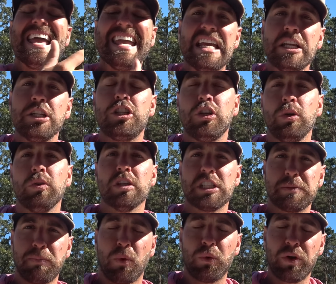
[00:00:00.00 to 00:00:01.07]
into the
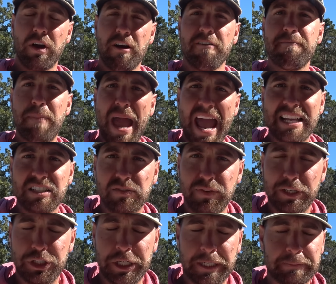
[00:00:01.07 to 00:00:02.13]
sport of bass
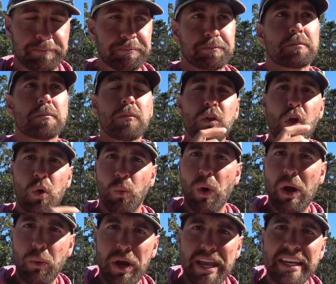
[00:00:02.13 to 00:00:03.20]
fishing.
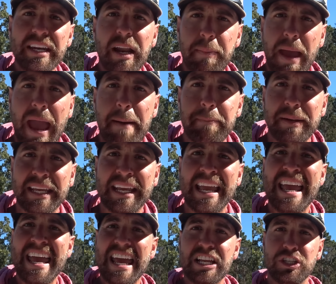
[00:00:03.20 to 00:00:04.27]
Well, what ended up happening
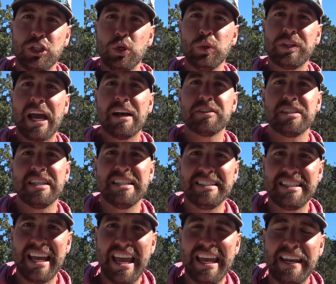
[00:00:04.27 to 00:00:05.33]
in
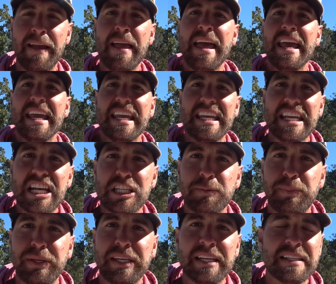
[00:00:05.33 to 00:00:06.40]
2010,
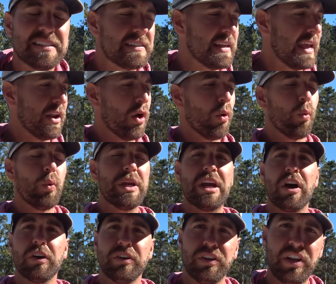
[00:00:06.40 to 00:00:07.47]
ESPN said, We
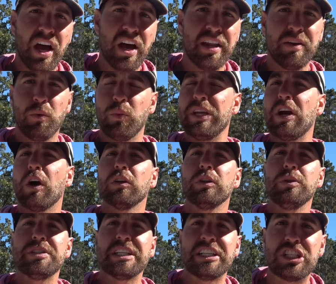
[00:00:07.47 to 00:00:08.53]
are done. We are
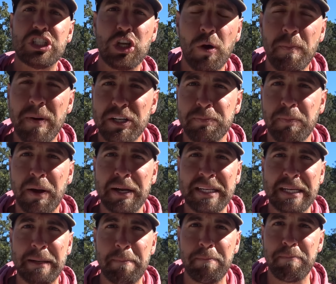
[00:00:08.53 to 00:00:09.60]
losing so much money
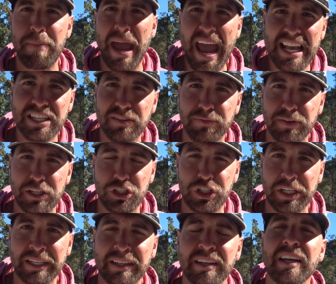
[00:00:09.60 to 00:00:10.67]
in bass
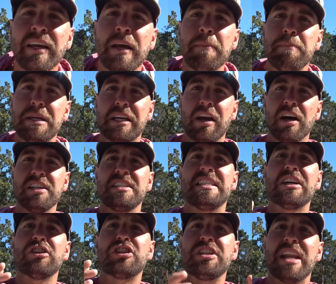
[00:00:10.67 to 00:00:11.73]
fishing because
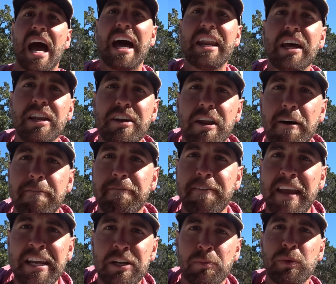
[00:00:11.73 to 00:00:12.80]
there's not enough
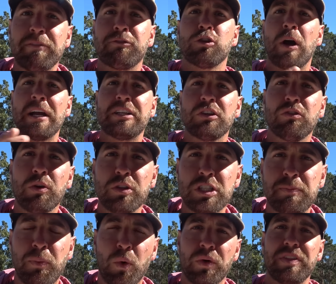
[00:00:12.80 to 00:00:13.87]
fandom. We've tried to grow the
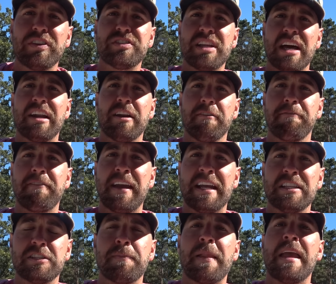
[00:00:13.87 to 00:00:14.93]
sport, there's not enough
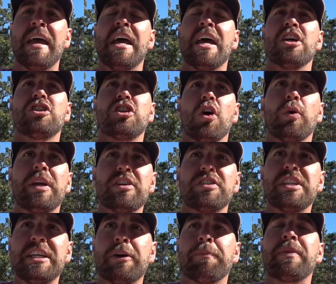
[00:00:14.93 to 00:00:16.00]
fans. So here's
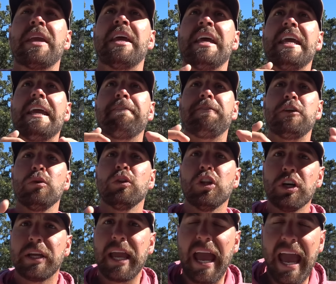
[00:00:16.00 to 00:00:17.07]
the deal if you
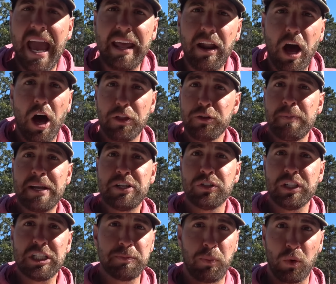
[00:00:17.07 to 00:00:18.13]
look at other major
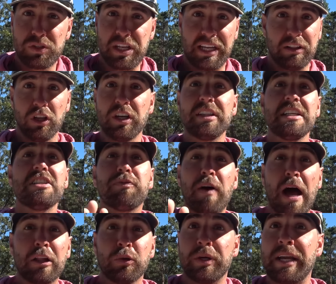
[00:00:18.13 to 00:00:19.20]
league sports, like look at these
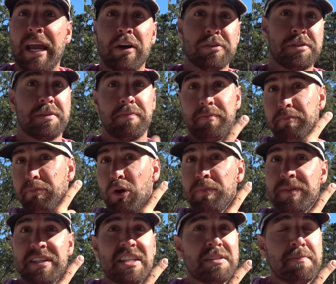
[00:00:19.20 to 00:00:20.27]
follower counts. Boom,
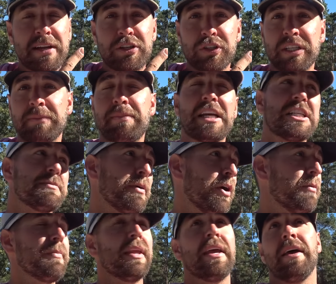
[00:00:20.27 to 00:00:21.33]
this is Major League
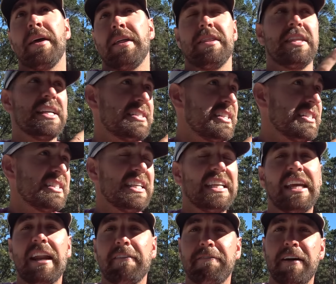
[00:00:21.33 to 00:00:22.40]
Baseball. This is the
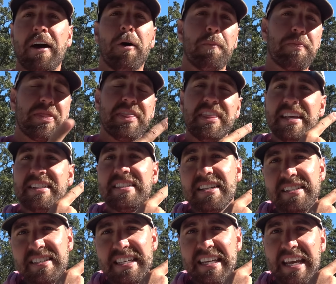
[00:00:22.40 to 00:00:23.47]
NFL. This
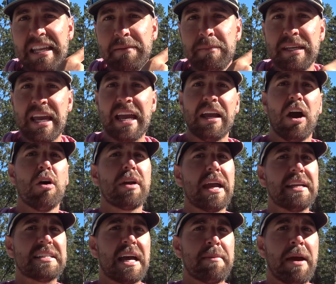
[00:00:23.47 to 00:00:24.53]
is the NBA.
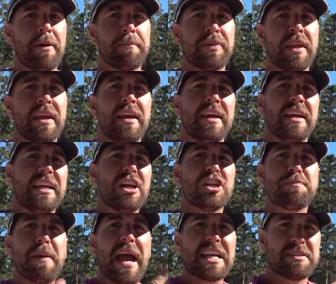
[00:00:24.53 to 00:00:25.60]
Okay, timeout.
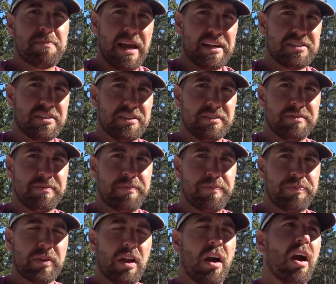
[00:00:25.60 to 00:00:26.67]
Here's Bassmaster.
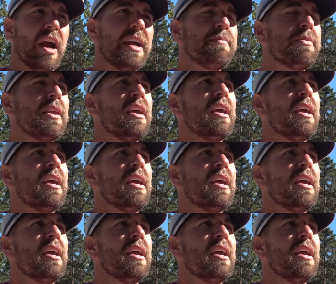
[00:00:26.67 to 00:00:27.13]
All right.